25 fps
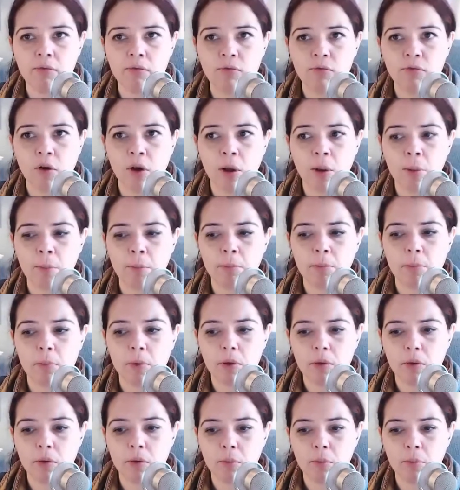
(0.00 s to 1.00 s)
from
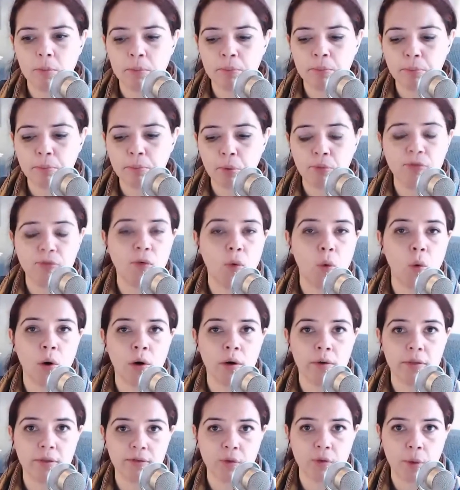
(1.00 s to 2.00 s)

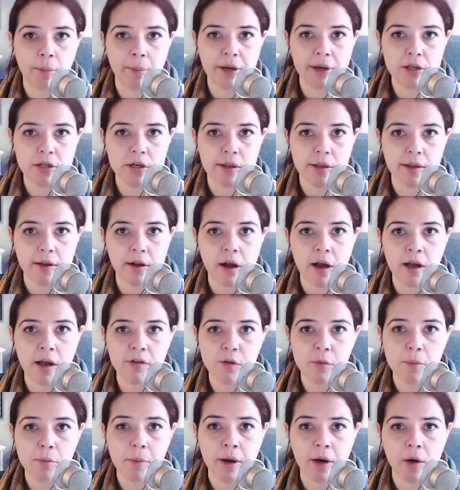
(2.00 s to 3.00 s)
before the formation of the
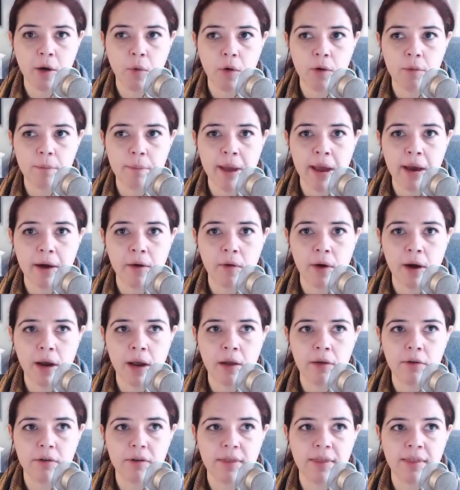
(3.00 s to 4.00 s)
cosmic microwave
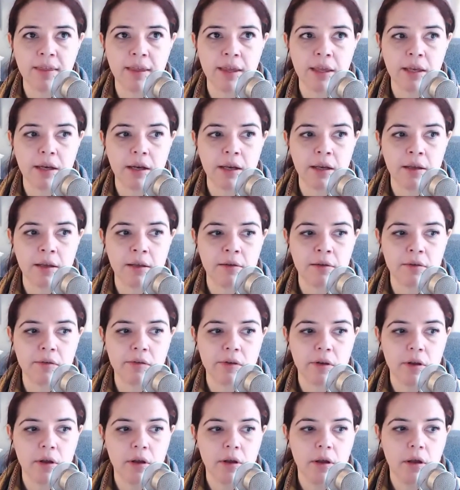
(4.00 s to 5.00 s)
background that
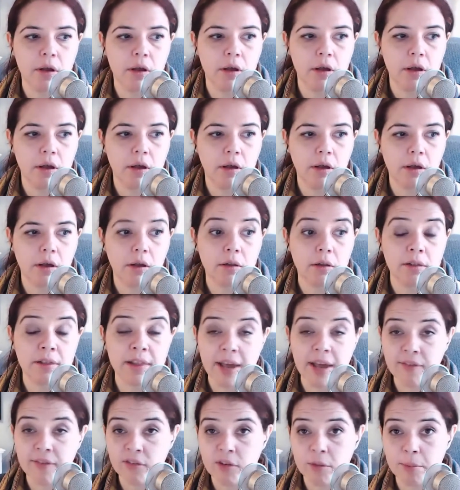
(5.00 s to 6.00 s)
is
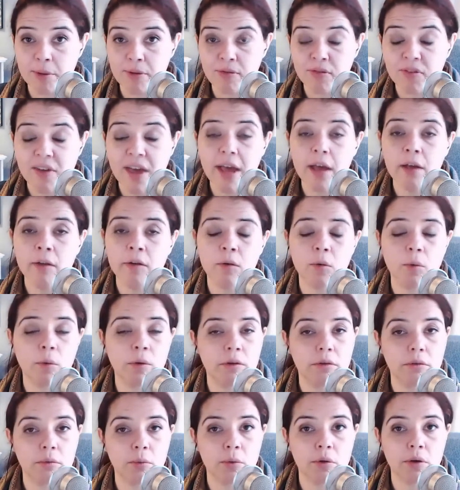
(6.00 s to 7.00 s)
left to be found
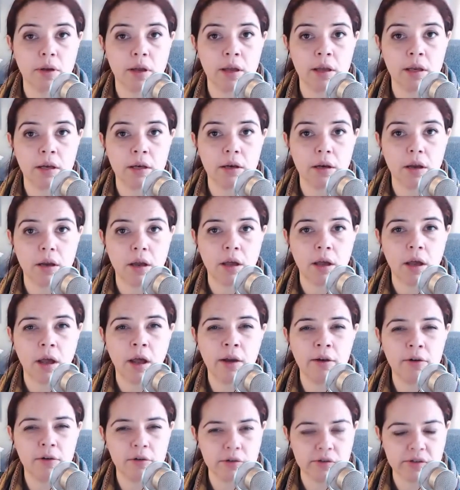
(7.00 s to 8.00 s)
once we're done
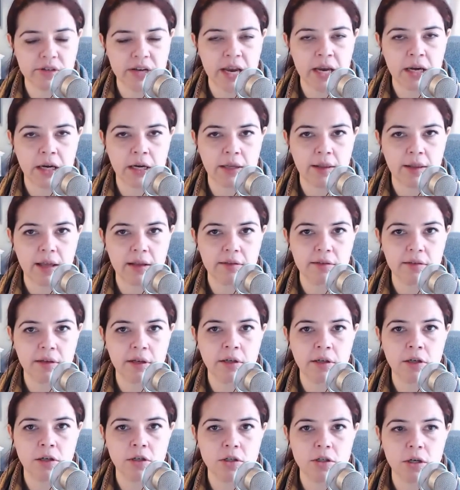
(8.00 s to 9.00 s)
understanding that
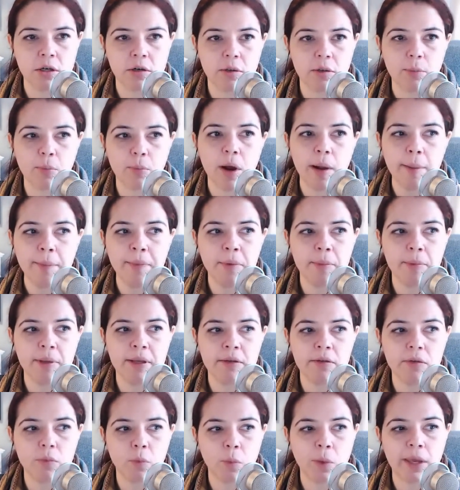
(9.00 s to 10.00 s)
signature. The problem
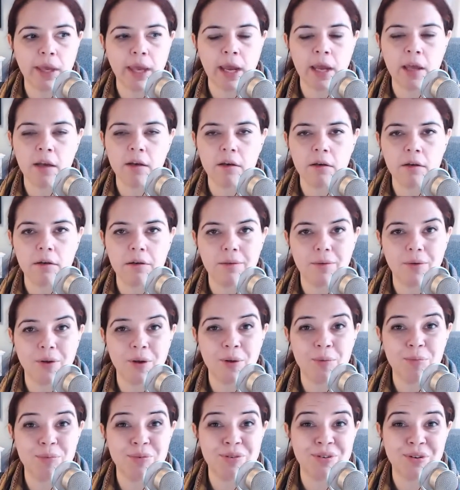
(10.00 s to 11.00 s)
is we can't
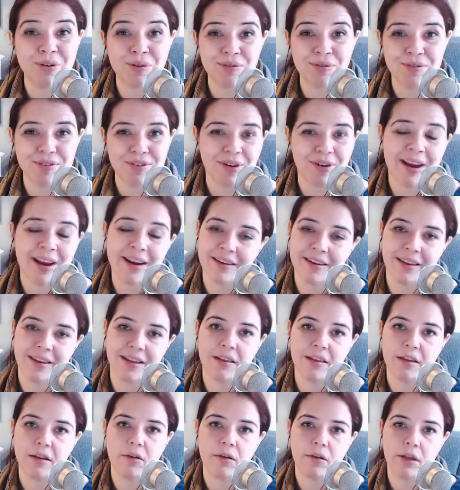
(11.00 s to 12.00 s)
observe directly
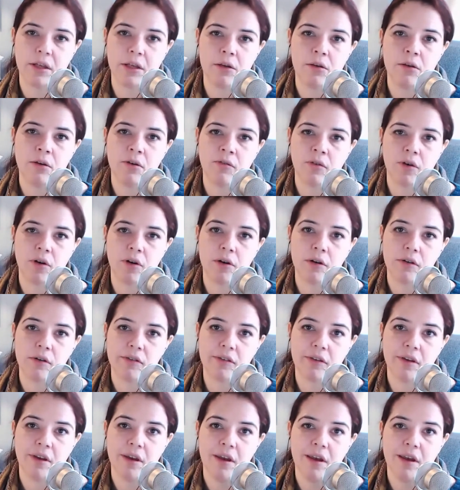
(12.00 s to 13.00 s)
the early universe.